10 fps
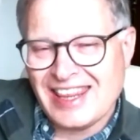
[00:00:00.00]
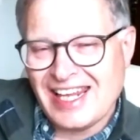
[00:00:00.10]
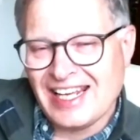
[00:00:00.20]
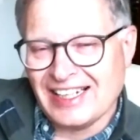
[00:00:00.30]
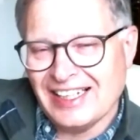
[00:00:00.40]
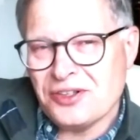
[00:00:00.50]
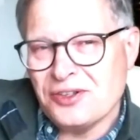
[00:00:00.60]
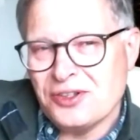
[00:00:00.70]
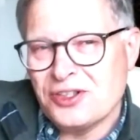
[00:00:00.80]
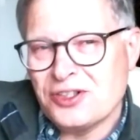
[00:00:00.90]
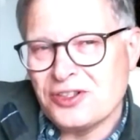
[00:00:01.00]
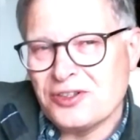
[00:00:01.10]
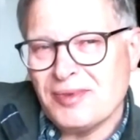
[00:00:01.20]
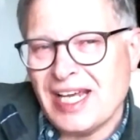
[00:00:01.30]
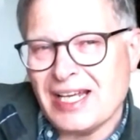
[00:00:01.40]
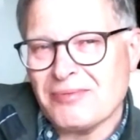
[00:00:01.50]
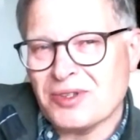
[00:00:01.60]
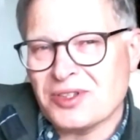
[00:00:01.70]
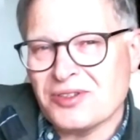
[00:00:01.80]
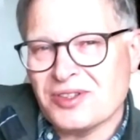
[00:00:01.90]
the thing. You should be
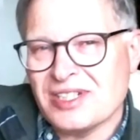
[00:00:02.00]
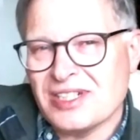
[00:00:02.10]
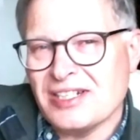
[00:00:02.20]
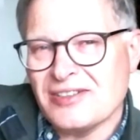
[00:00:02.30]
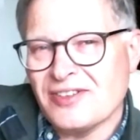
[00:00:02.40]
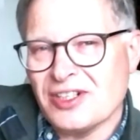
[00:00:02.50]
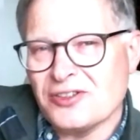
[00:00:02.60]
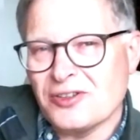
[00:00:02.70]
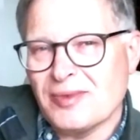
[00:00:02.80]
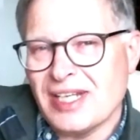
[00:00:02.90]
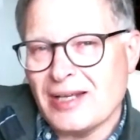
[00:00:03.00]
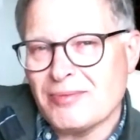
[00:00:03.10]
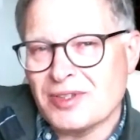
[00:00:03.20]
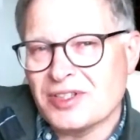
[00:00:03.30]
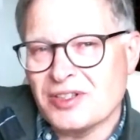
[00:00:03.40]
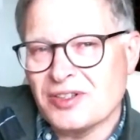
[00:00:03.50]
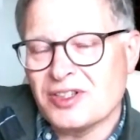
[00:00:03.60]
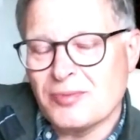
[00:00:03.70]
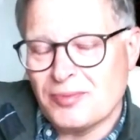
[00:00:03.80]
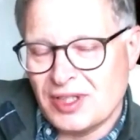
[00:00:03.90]
able to, as an individual, be able to
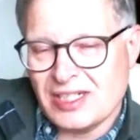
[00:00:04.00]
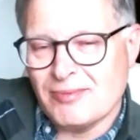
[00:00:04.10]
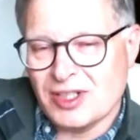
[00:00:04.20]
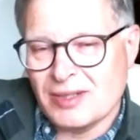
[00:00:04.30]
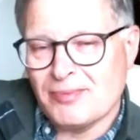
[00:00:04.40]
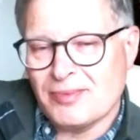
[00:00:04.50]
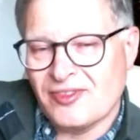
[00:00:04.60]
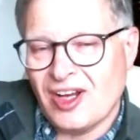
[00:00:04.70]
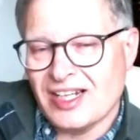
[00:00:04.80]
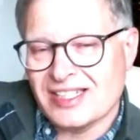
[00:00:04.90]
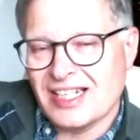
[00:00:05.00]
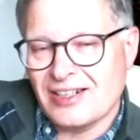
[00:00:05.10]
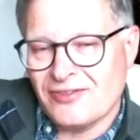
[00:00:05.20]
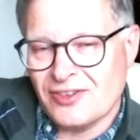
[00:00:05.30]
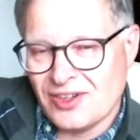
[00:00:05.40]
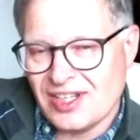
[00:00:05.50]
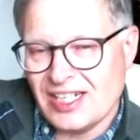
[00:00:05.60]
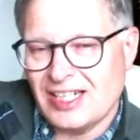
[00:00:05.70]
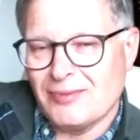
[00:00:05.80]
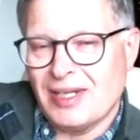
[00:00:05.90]
pretty much improvise that if you
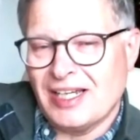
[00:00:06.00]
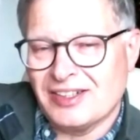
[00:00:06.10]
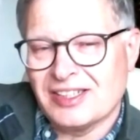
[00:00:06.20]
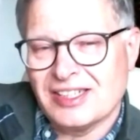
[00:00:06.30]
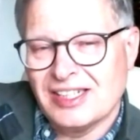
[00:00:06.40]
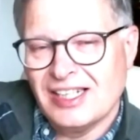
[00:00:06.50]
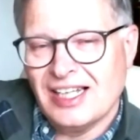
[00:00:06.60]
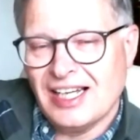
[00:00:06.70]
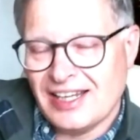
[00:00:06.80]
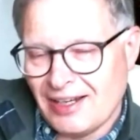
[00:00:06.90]
think about it. Exactly.